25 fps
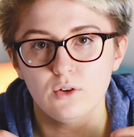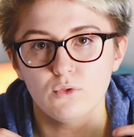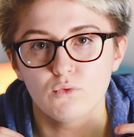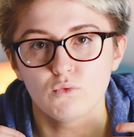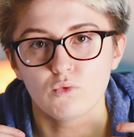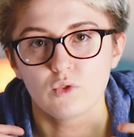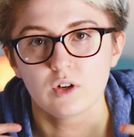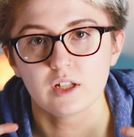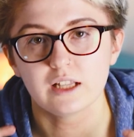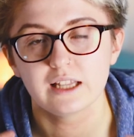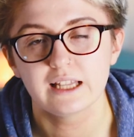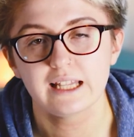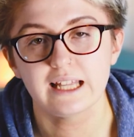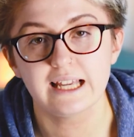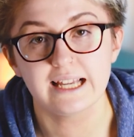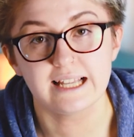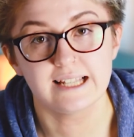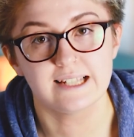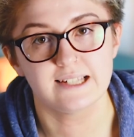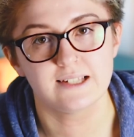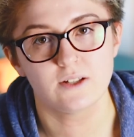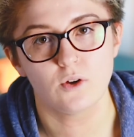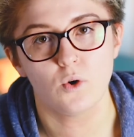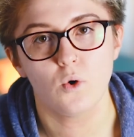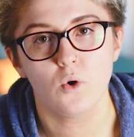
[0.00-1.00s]

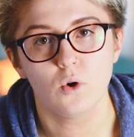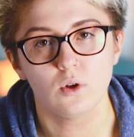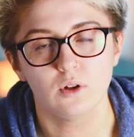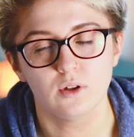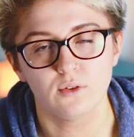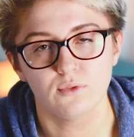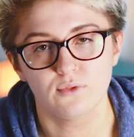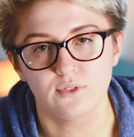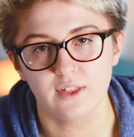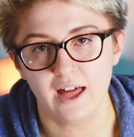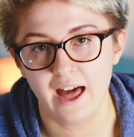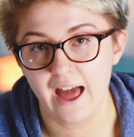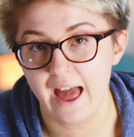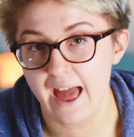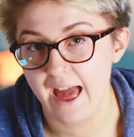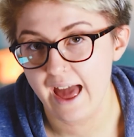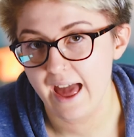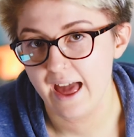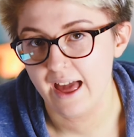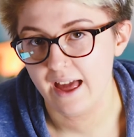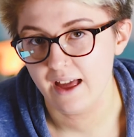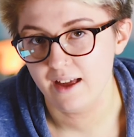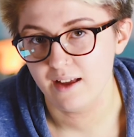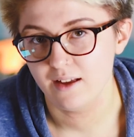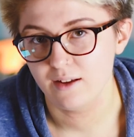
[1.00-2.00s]
release all of that
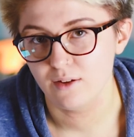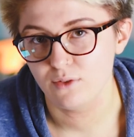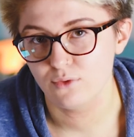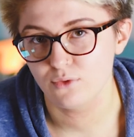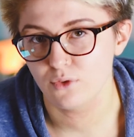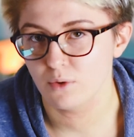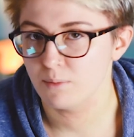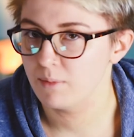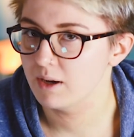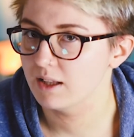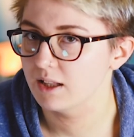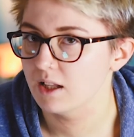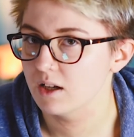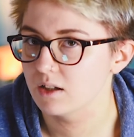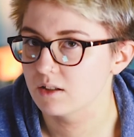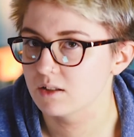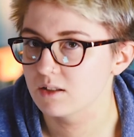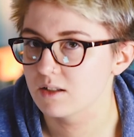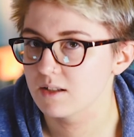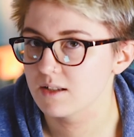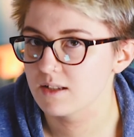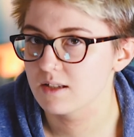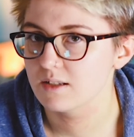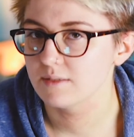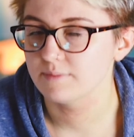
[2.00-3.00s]
air from my lungs.